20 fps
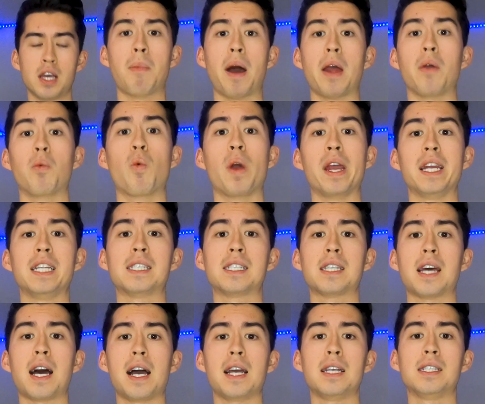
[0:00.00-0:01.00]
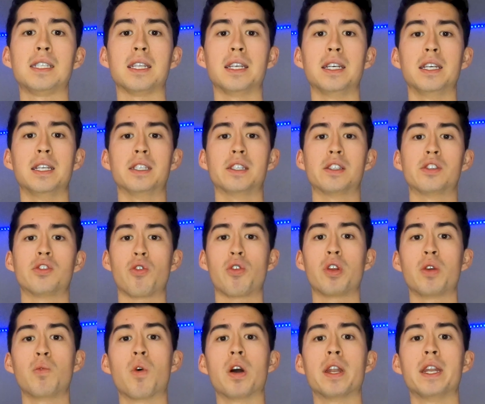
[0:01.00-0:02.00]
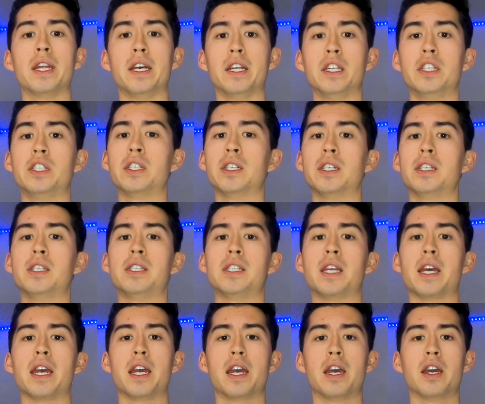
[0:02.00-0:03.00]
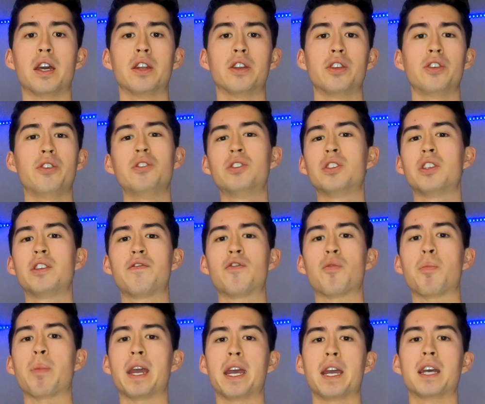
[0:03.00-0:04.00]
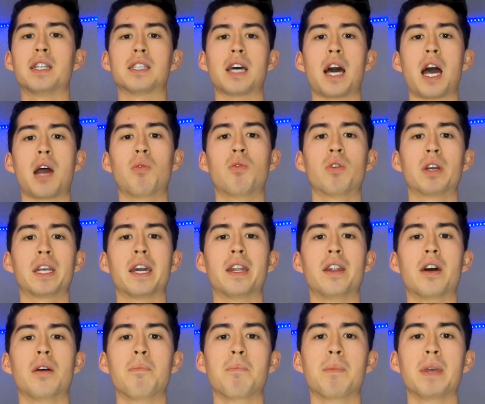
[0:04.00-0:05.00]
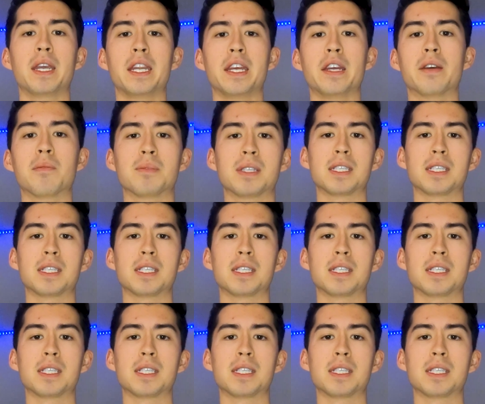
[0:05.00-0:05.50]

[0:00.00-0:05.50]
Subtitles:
My waist size is 31 inches, and usually for pants, I will get a medium